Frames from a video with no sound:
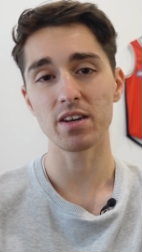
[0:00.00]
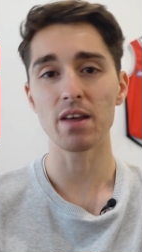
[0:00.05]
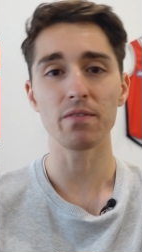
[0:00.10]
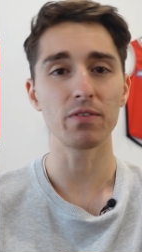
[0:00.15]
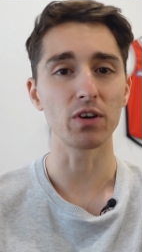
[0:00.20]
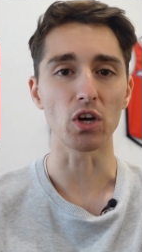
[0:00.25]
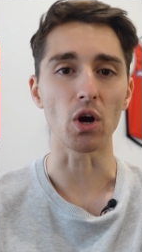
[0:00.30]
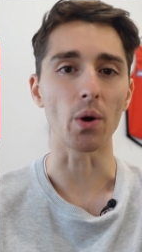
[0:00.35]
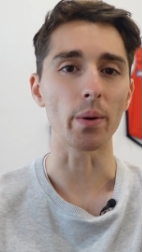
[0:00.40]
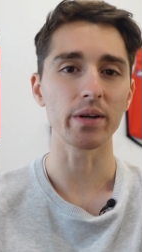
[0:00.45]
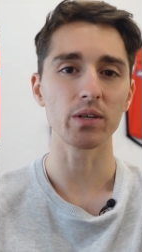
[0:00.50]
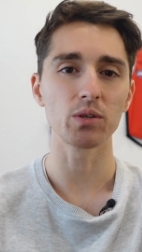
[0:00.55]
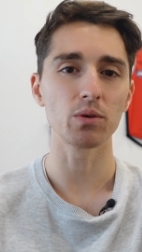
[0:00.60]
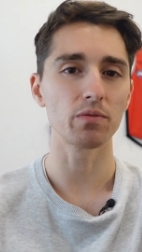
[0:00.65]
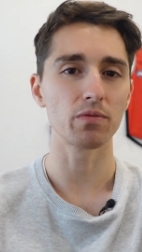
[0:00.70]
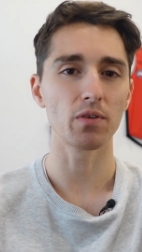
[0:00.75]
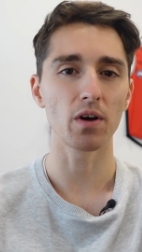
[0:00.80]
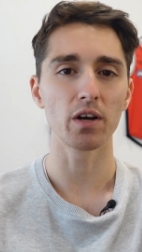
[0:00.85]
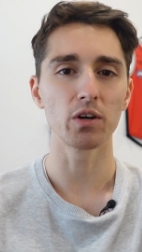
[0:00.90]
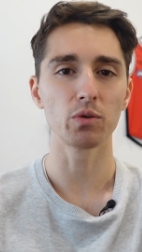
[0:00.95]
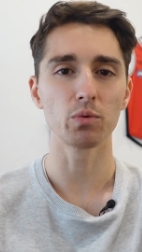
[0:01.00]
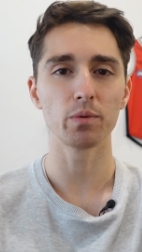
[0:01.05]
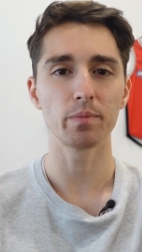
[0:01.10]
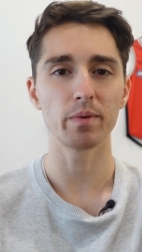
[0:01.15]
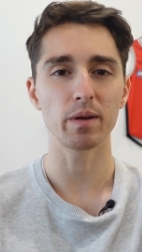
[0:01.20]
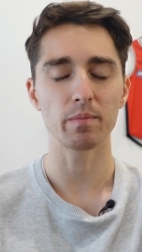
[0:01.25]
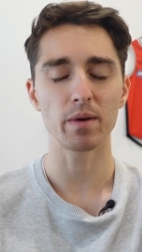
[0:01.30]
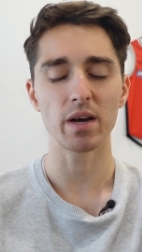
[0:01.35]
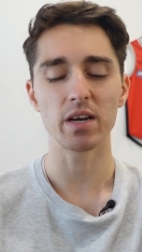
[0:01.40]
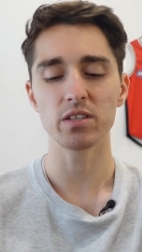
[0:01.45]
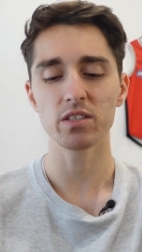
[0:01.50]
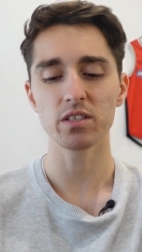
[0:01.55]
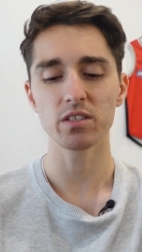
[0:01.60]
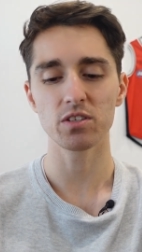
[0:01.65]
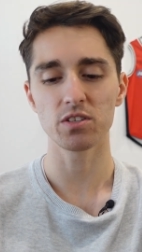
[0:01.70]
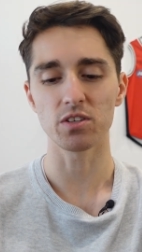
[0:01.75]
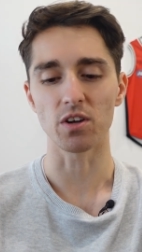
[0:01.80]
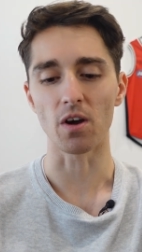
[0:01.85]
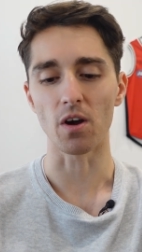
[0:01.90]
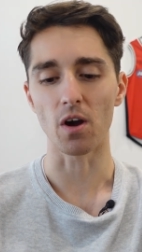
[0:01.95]
even going to a final would be amazing
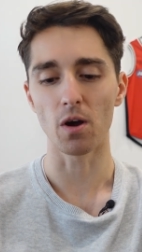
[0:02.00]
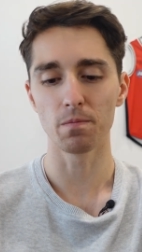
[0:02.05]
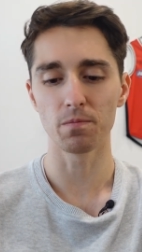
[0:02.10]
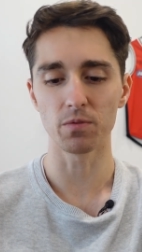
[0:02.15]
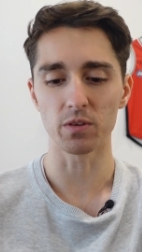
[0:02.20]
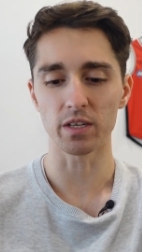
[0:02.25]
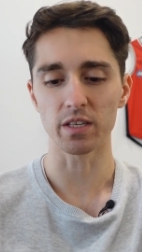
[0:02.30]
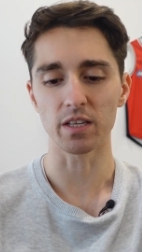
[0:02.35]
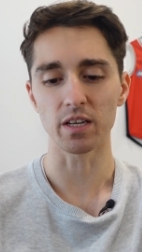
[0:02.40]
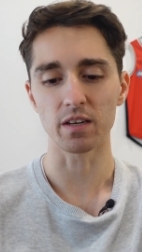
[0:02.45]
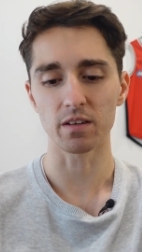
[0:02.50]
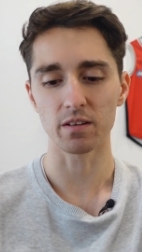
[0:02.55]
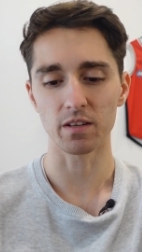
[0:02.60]
so hopefully in the,